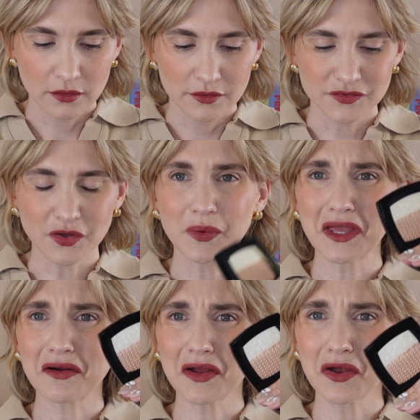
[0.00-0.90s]
So
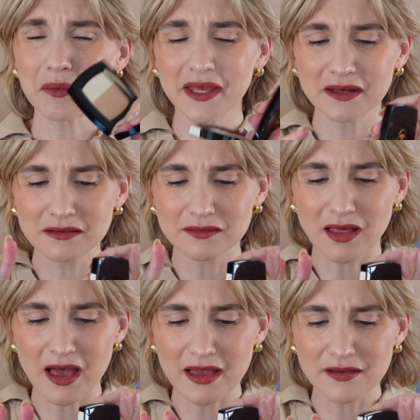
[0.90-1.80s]
here I go in,
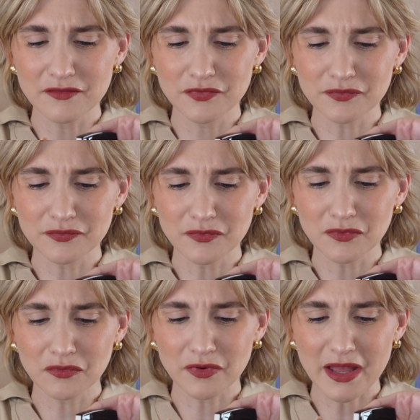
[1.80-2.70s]
live
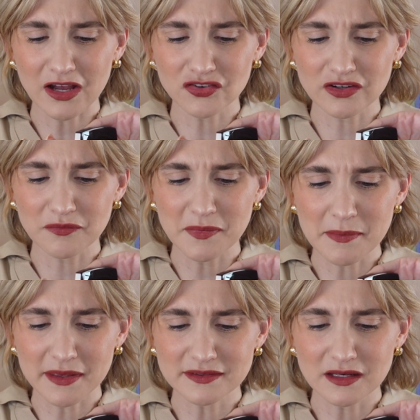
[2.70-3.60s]
reaction of me
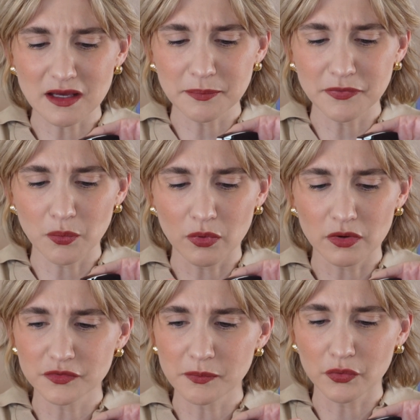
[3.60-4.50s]
messing up the
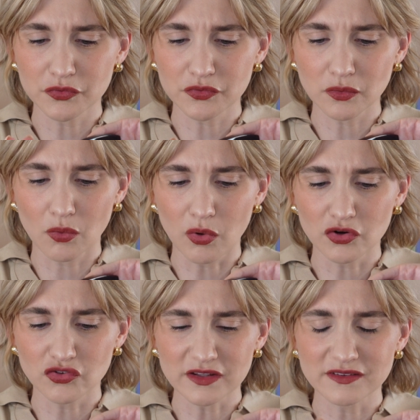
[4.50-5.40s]
world's most
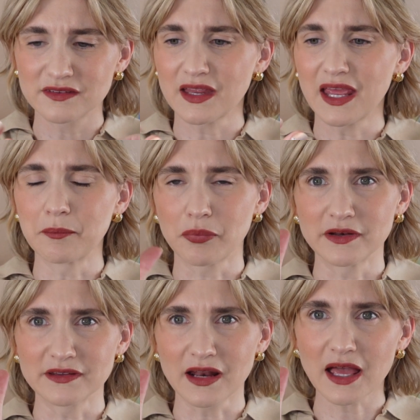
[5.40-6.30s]
gorgeous
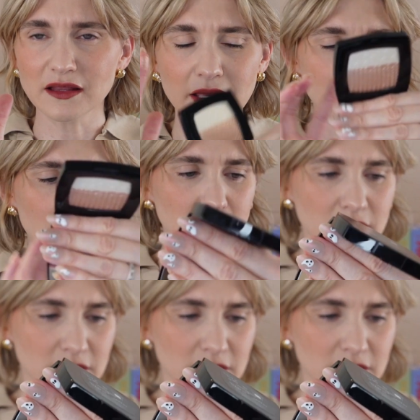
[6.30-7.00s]
imprinted highlighter.